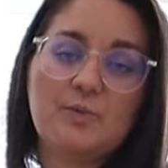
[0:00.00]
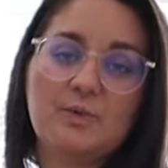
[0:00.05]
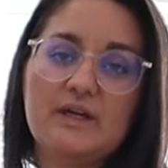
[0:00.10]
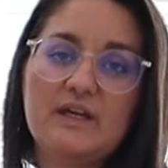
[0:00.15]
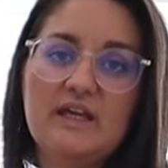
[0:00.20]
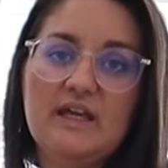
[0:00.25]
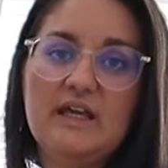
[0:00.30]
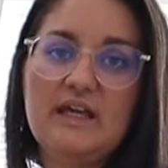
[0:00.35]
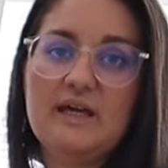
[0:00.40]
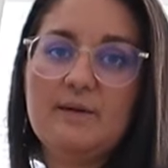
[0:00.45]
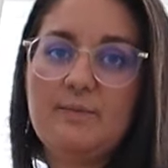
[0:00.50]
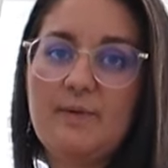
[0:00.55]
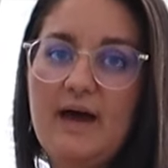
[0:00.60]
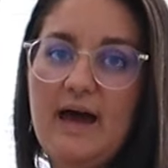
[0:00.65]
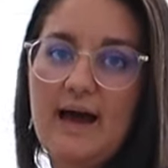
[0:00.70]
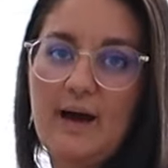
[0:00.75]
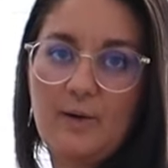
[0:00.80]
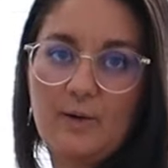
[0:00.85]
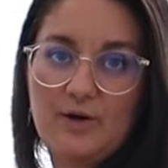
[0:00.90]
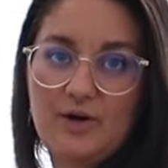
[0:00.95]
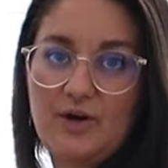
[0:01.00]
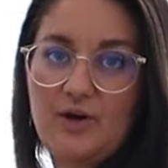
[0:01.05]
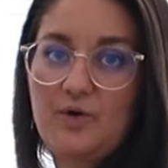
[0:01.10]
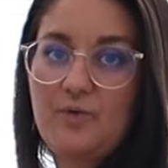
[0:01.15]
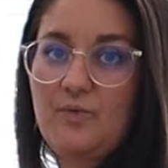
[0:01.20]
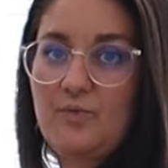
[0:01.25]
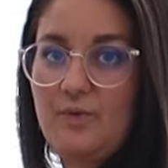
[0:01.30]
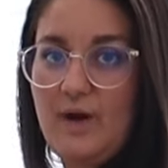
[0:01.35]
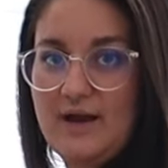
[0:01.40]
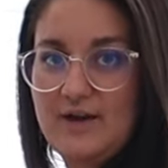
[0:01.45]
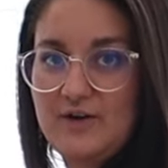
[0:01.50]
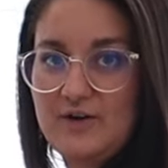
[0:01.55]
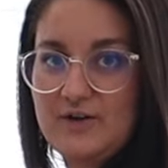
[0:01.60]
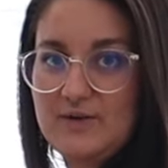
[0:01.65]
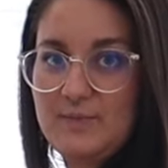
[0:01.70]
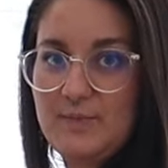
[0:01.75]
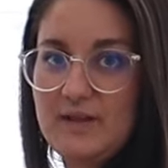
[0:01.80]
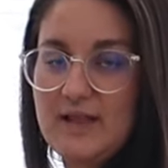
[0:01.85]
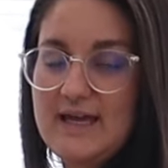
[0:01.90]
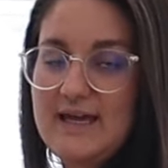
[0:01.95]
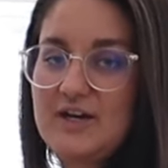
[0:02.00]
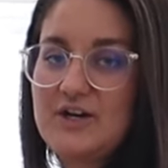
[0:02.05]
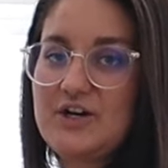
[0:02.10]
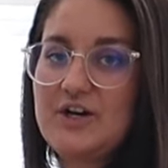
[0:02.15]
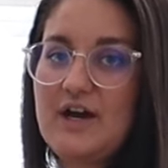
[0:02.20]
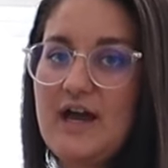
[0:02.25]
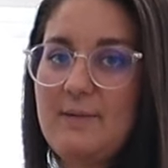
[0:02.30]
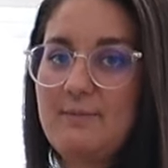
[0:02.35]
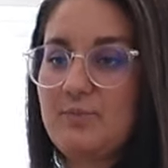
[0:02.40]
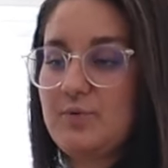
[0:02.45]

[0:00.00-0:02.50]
we keep our record player, and